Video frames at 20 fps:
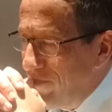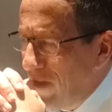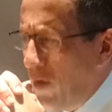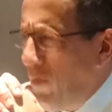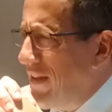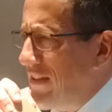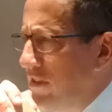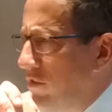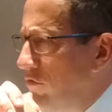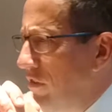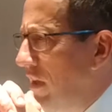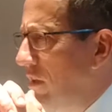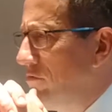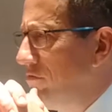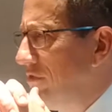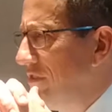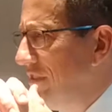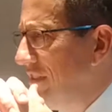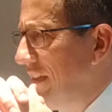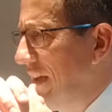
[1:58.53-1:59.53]
Oh, I don't know.
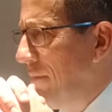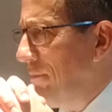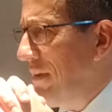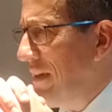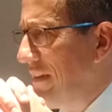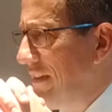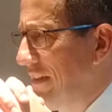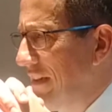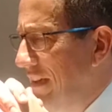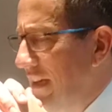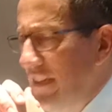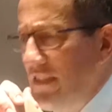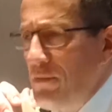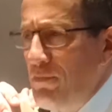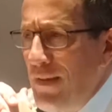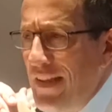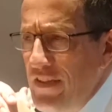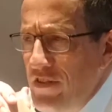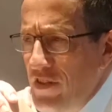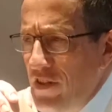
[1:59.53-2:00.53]
I mean, it
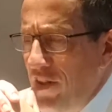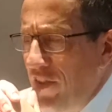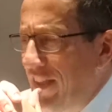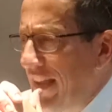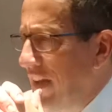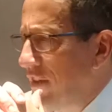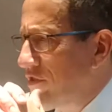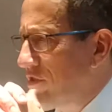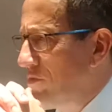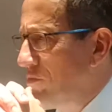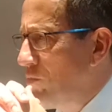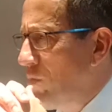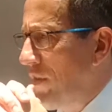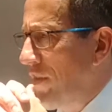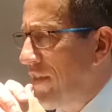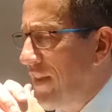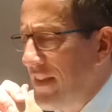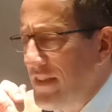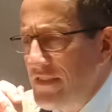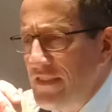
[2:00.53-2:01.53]
depends on a thousand and
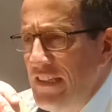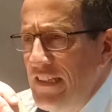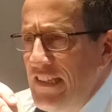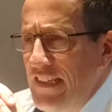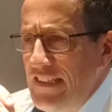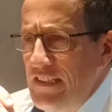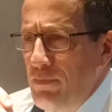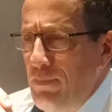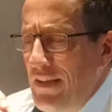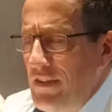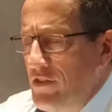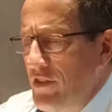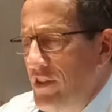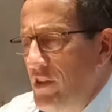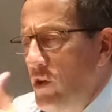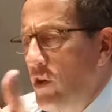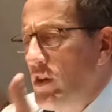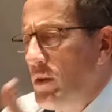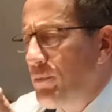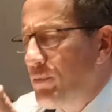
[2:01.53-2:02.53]
one things. It depends on
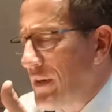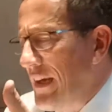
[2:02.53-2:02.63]
the oil